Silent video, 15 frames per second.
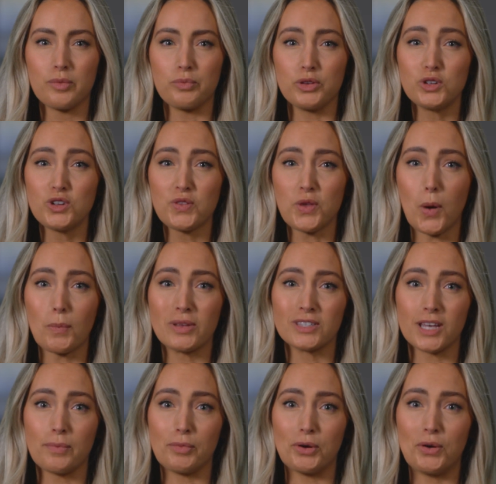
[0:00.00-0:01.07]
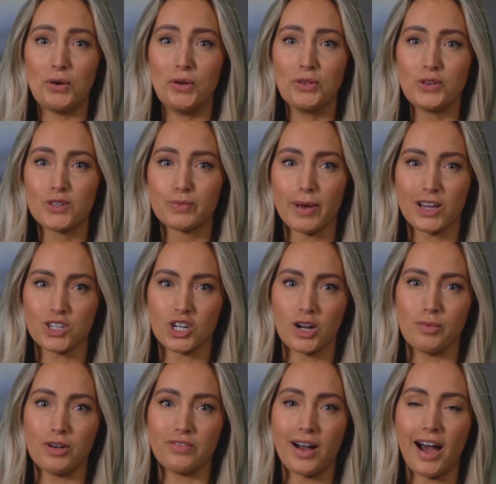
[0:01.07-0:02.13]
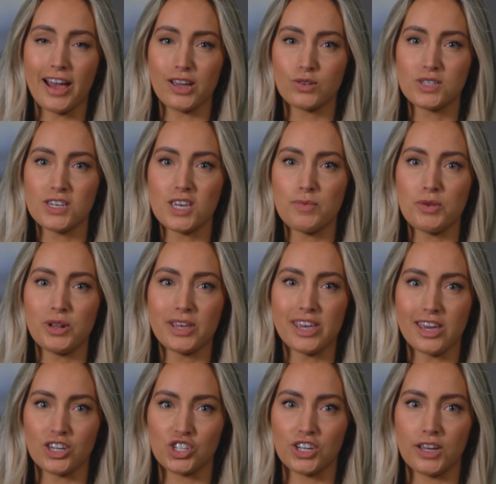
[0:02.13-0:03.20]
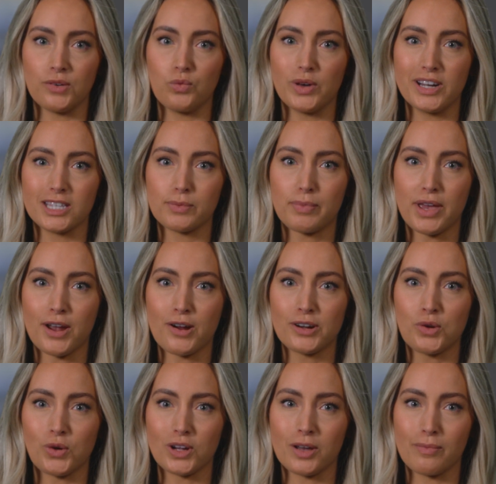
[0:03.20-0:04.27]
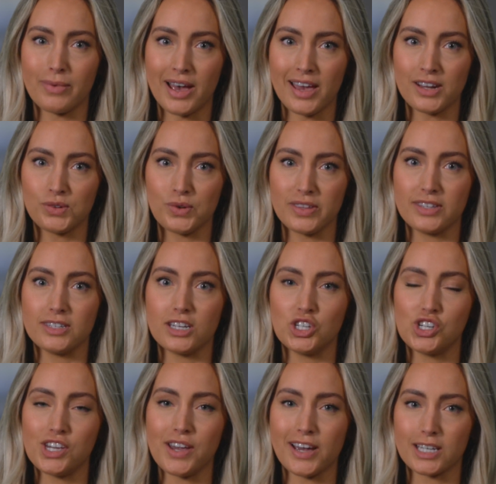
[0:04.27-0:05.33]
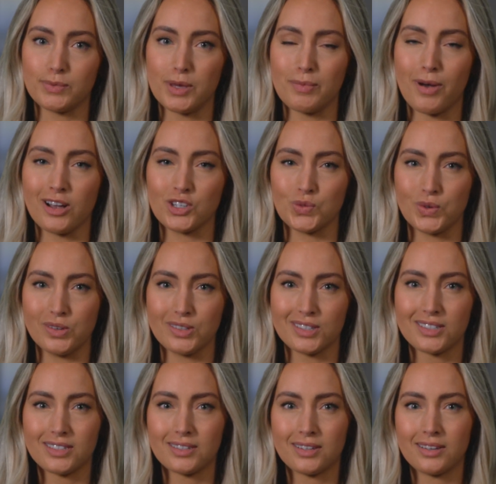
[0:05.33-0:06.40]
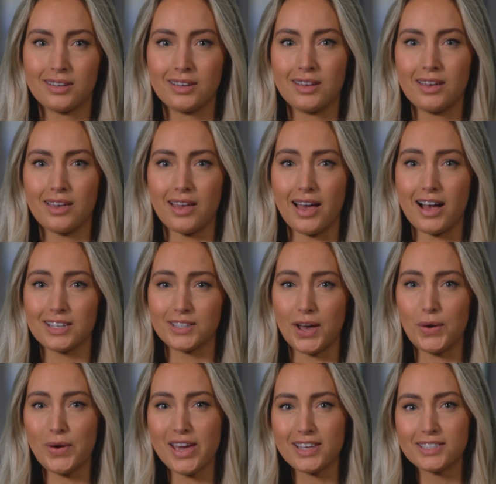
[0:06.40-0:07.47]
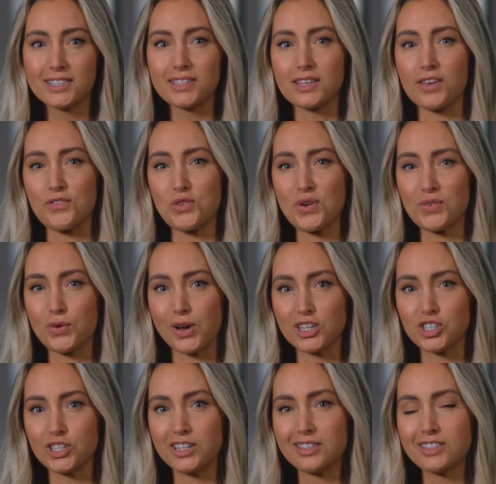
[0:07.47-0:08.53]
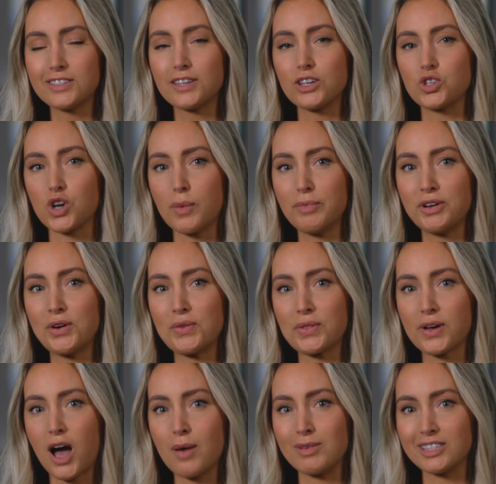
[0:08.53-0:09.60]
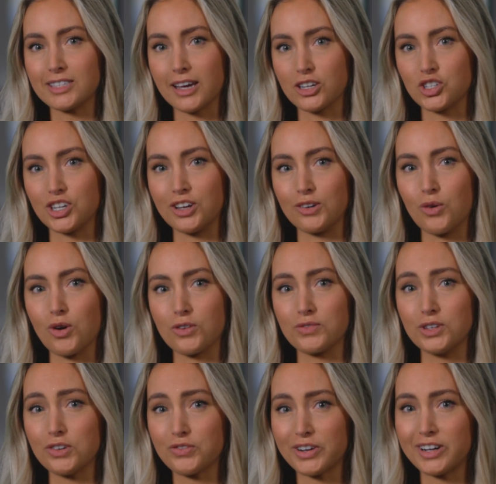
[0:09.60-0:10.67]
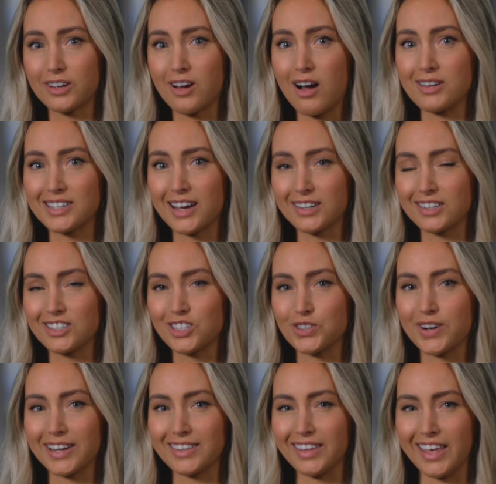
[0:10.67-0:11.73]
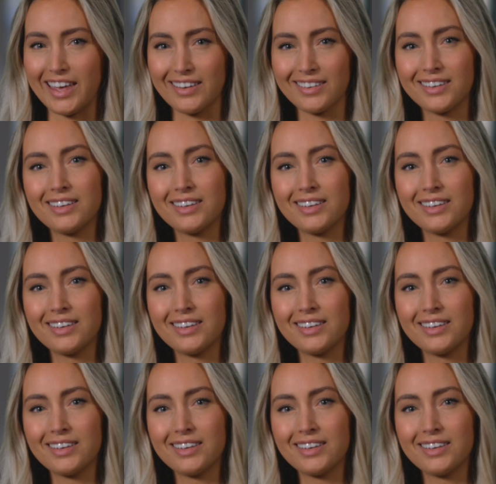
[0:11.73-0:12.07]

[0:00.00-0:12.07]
Bluetooth opens up a whole new spectrum of IoT communication when it's paired or combined with Digi XBee modules. As always, if you have questions, drop a note in the comments section or feel free to contact us directly.